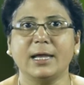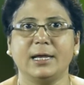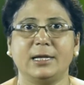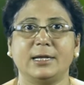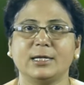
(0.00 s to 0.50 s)

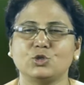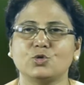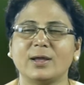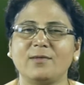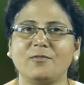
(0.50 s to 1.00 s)
In a
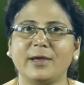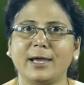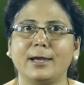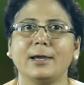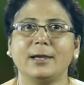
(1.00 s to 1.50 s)
natural
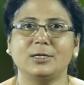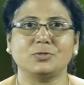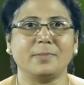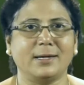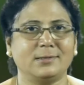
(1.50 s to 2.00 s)
way, it
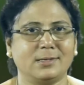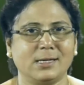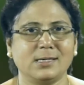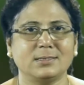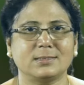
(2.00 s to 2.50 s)

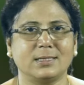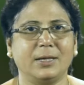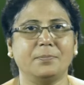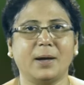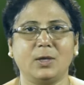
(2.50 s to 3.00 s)
maintains
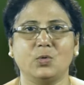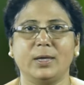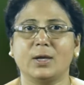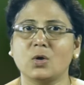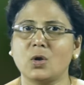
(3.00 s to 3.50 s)
the
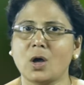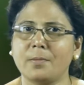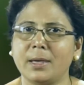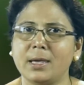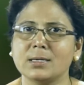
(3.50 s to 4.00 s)

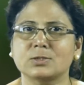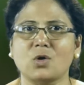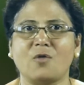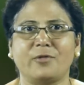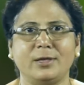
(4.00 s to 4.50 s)
bioeconomics
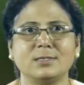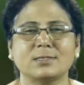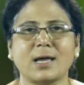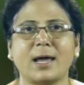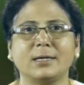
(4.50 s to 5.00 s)
of
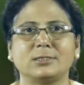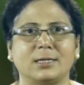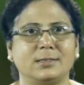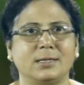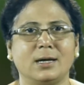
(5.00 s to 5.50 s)
insect
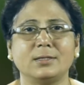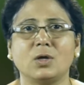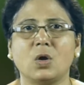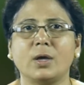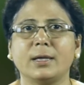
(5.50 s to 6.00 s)
and the
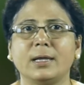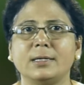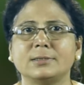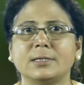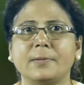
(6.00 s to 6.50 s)
other
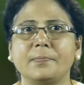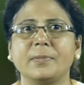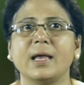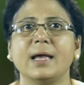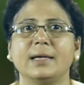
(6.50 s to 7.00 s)
organism,
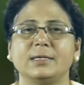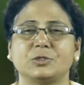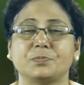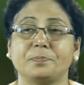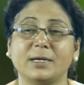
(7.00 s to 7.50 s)

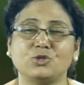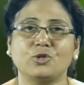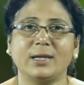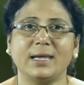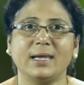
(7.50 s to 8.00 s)

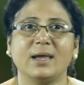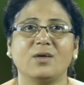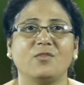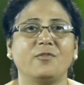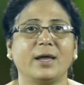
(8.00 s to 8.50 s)
especially
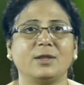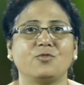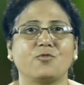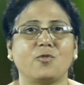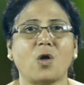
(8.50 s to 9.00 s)
when
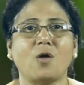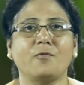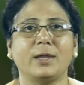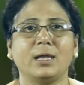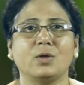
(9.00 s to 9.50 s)

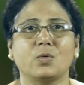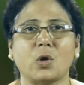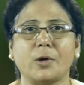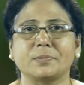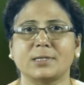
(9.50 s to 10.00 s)
flowering
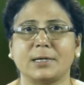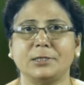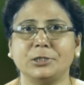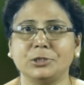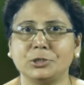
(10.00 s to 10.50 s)
crops are
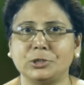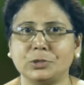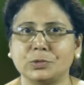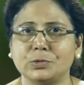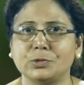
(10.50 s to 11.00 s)

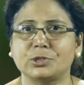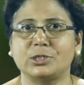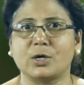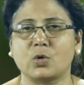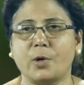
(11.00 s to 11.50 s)
induced
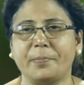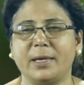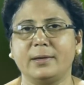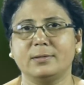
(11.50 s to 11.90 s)
the cropping